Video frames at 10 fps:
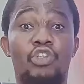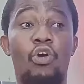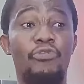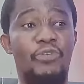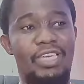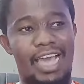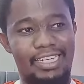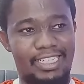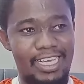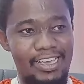don't
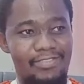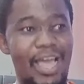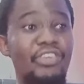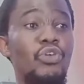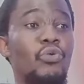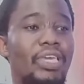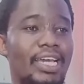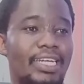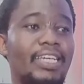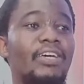forget that you
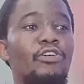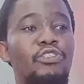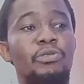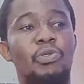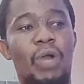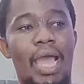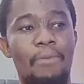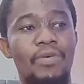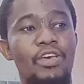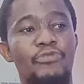can subscribe,